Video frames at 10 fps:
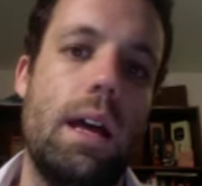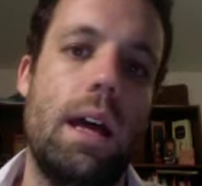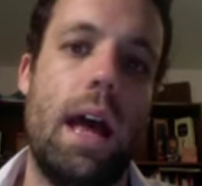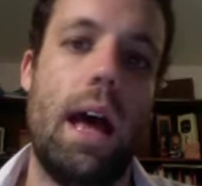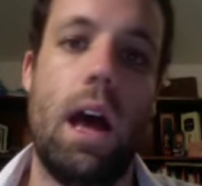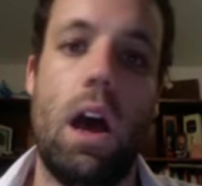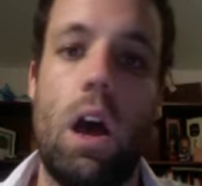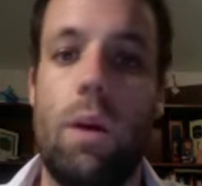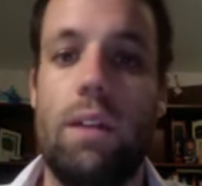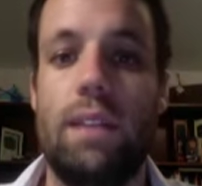
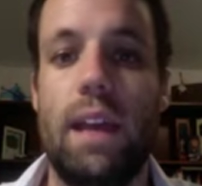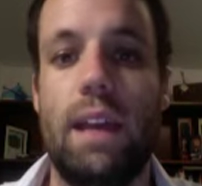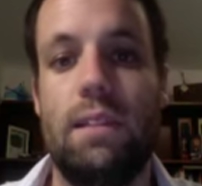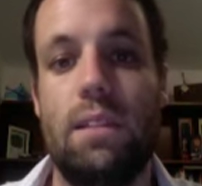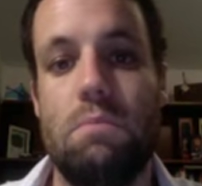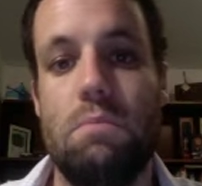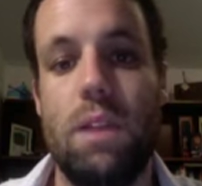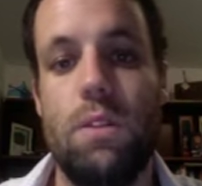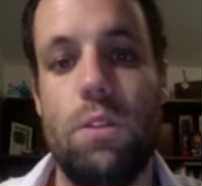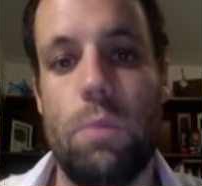OS X
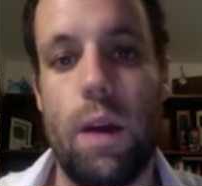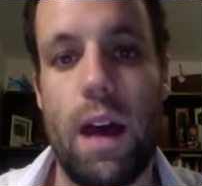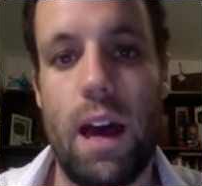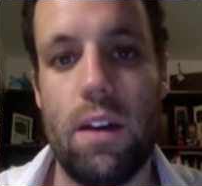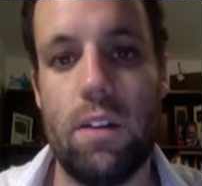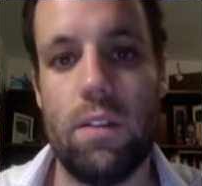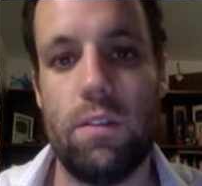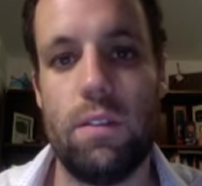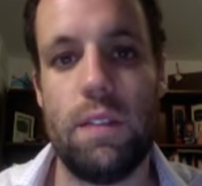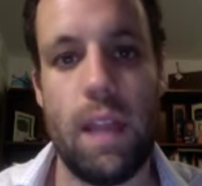MenuBar
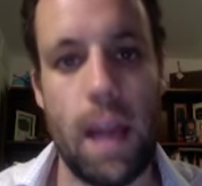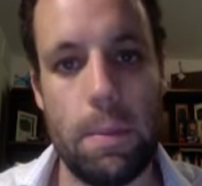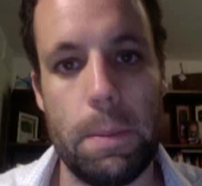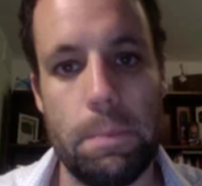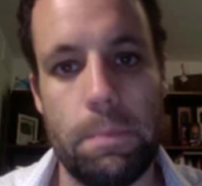setup.